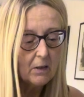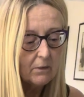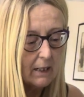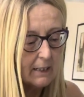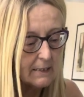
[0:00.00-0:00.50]

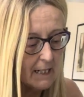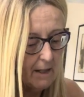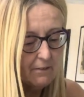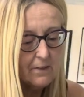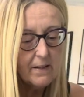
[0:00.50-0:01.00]
Right,
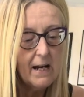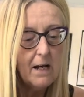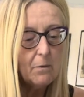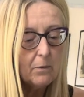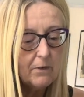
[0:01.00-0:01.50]
after
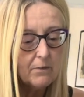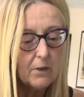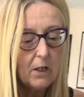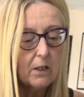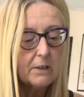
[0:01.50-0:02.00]
that we've
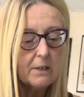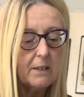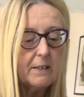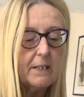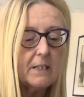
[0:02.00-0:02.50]
got
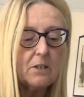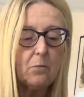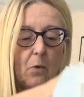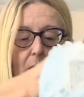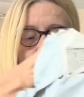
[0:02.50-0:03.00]
this
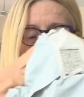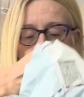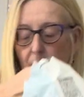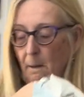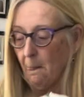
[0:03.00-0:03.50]
one.
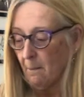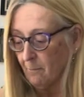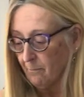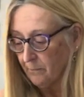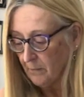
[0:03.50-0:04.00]

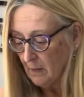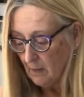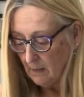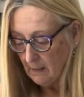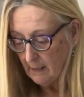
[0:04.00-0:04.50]

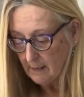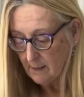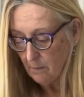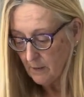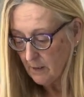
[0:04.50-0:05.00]
Right, so
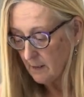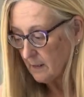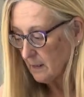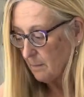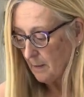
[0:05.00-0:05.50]

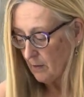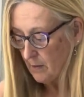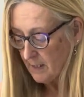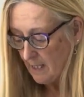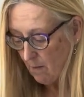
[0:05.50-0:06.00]
let me
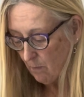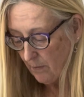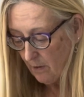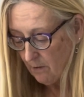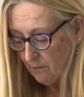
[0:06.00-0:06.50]
cross that one
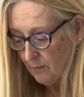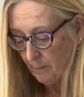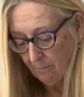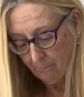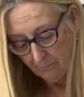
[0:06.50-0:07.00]
off.
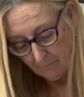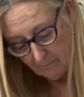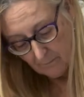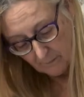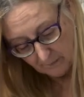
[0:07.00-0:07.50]

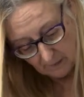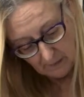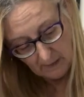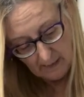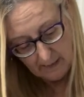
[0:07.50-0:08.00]

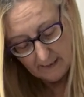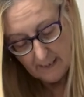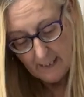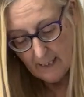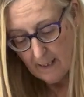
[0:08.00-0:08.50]
And in
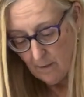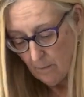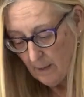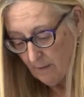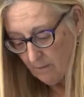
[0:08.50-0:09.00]
here
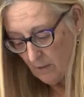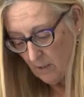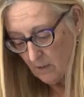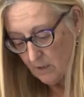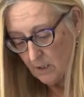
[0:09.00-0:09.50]
we have
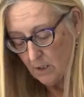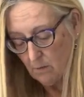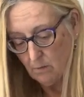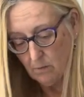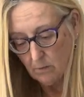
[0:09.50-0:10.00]
got,
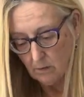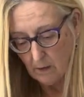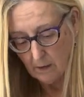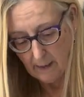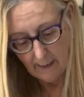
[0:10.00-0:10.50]
oh,
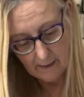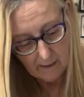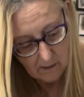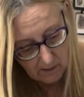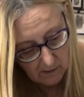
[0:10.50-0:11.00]
okay.
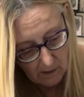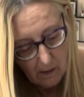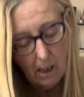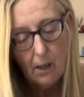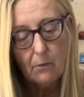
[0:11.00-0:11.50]

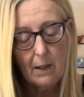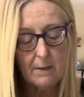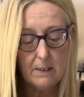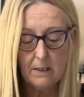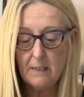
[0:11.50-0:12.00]
Oh, right,
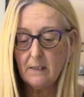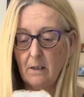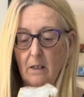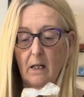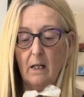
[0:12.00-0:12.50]
so this,
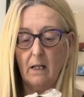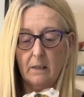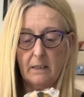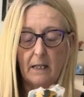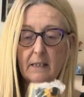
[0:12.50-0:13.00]

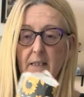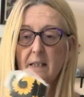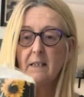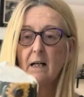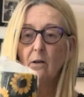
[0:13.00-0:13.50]
now you see
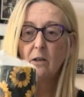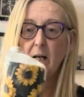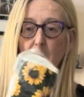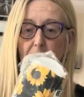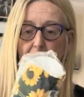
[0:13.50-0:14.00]
that, look
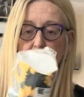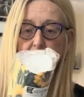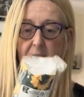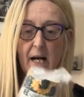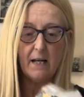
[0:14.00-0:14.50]
how
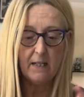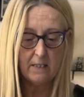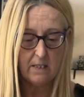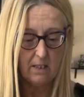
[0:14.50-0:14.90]
battered that is.